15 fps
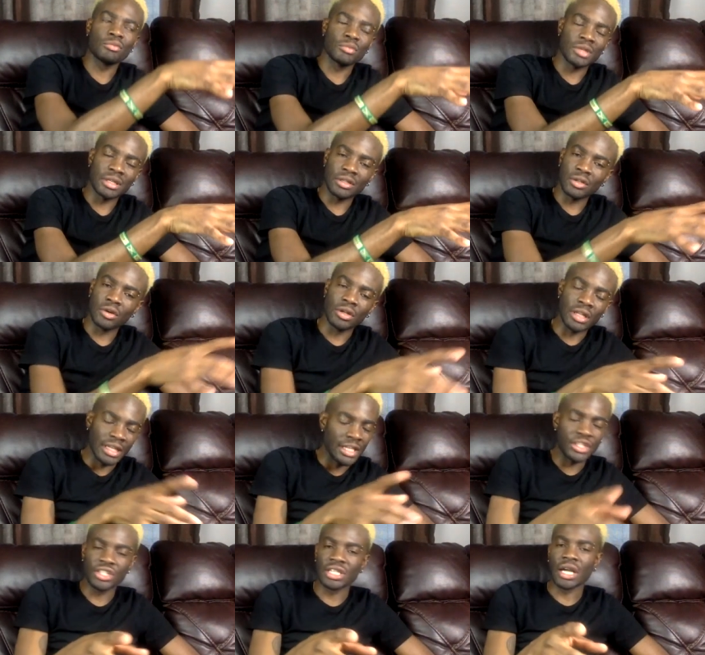the, the, the,
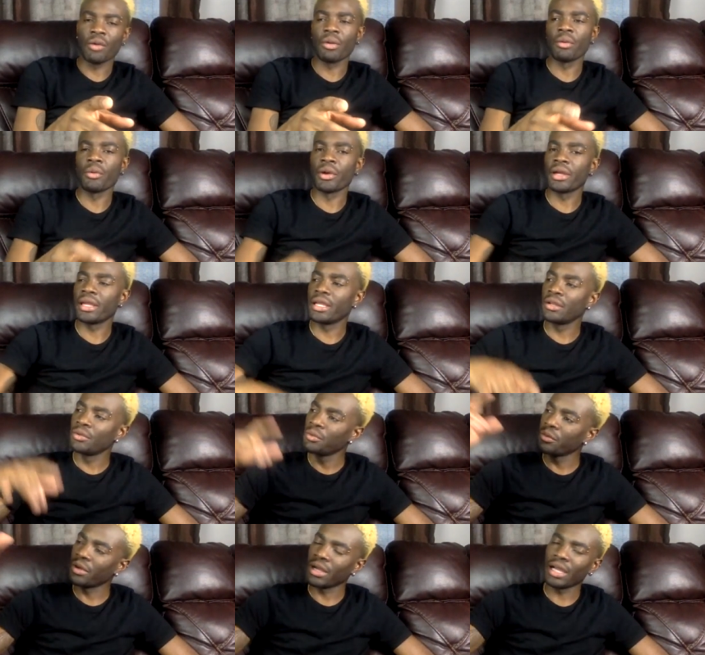kitchen that we were in,
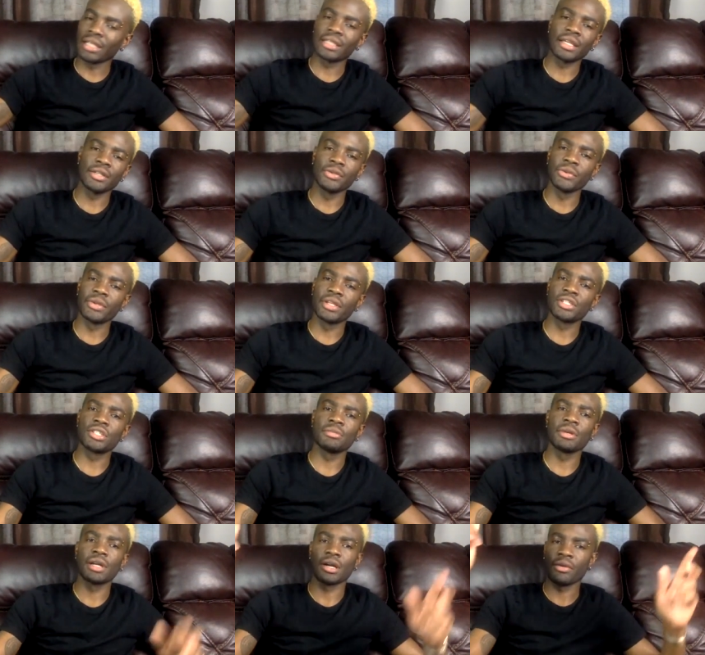we're at a new
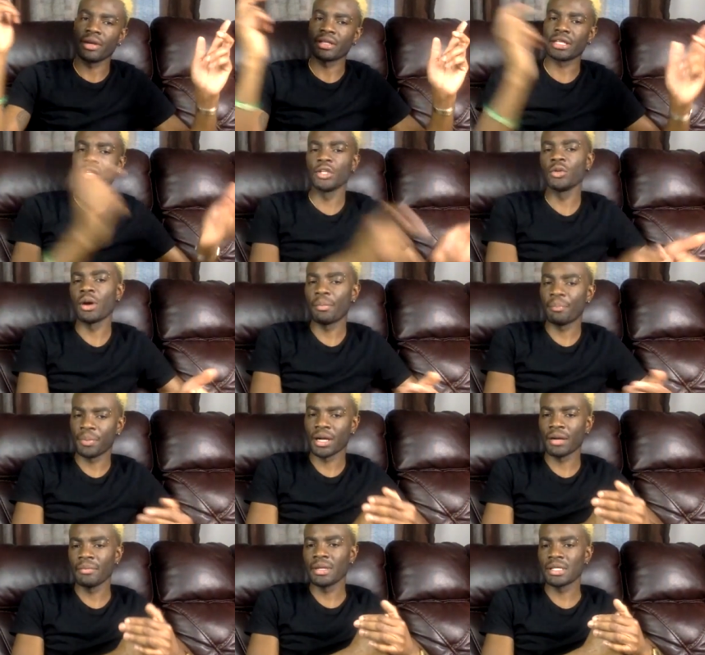kitchen because we're at a new
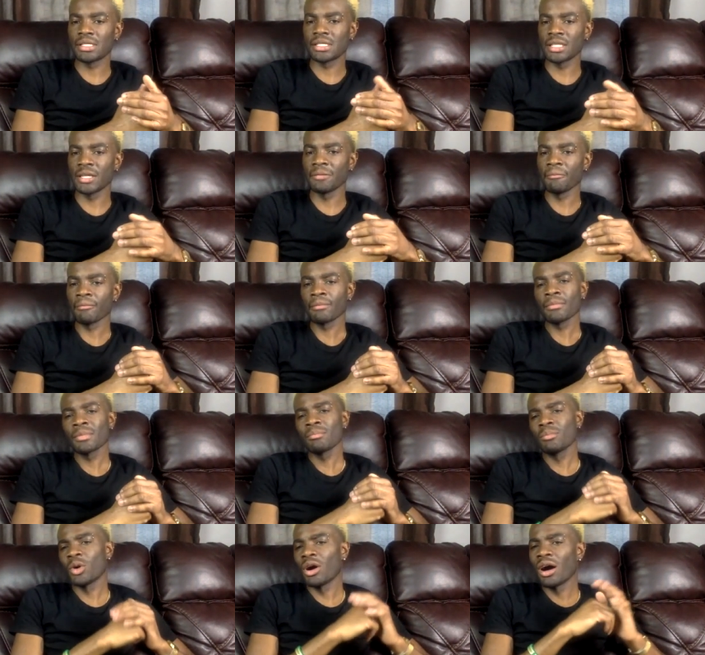apartment, see?
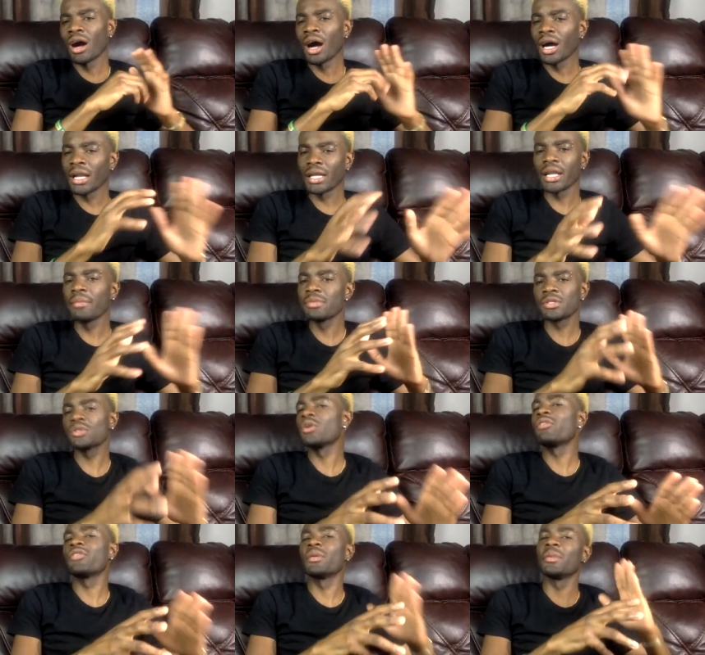But all of them
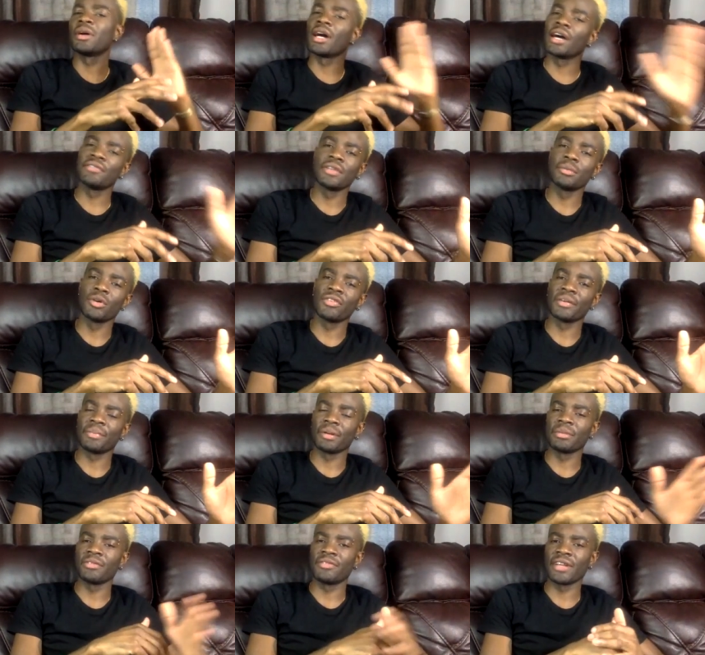stuff them, I have them over
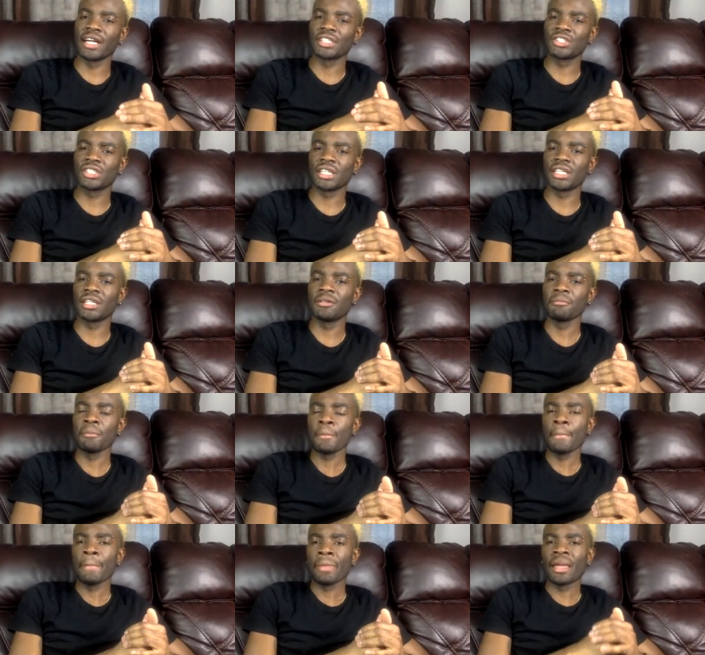on my vlog channel.
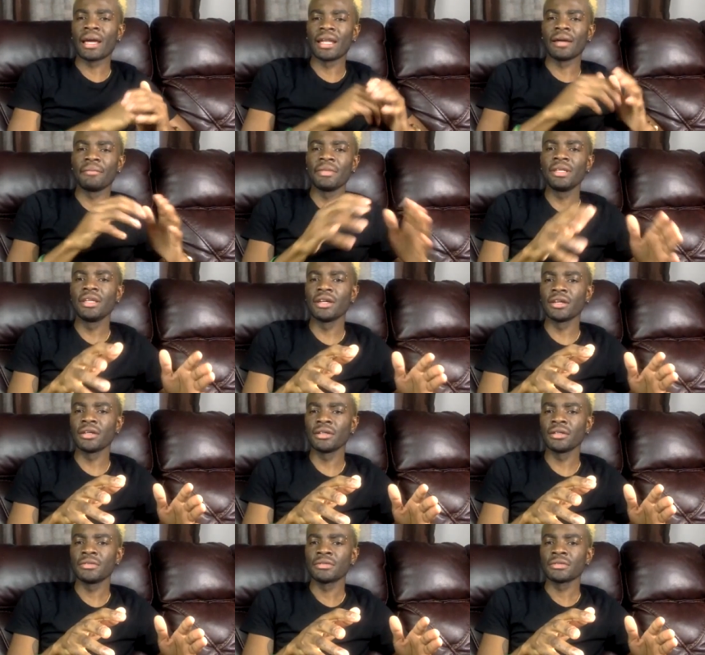And I'm here